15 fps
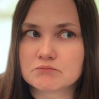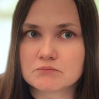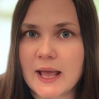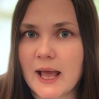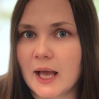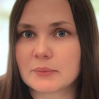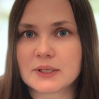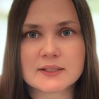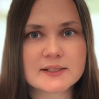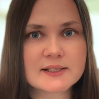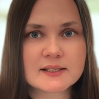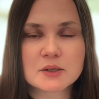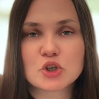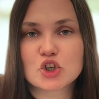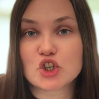habits,
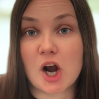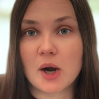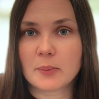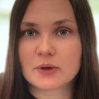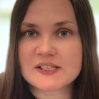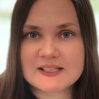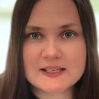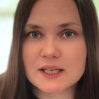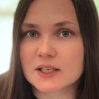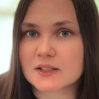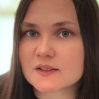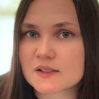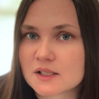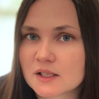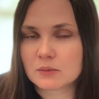sharper
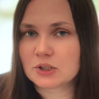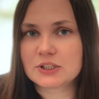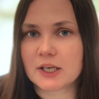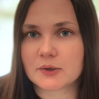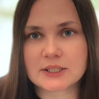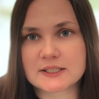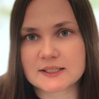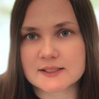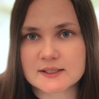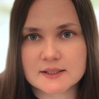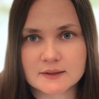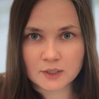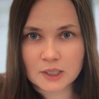skills, whatever it is.